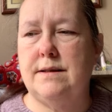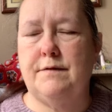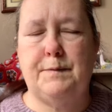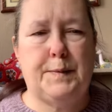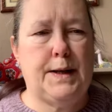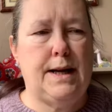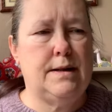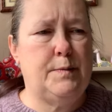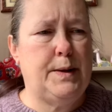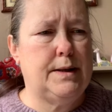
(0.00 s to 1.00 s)
I've kind
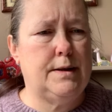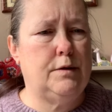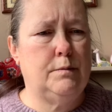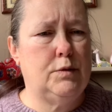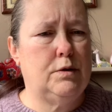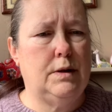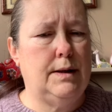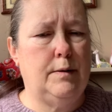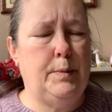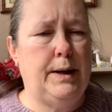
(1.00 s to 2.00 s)
of picked it up and done a
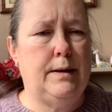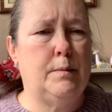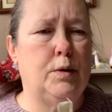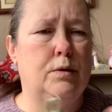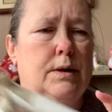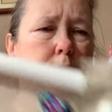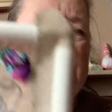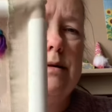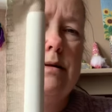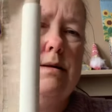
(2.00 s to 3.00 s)
little bit in the
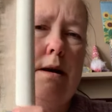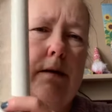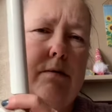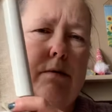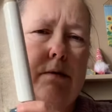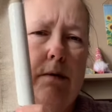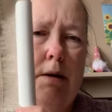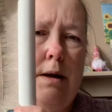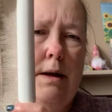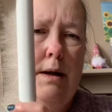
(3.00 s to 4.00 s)
morning. So
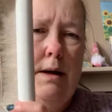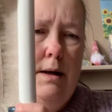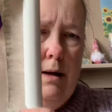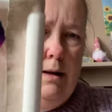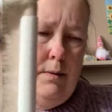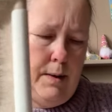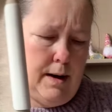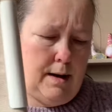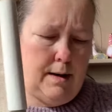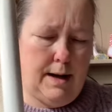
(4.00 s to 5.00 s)
here we
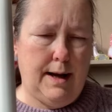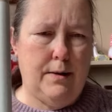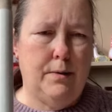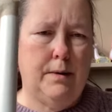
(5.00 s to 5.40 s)
are now.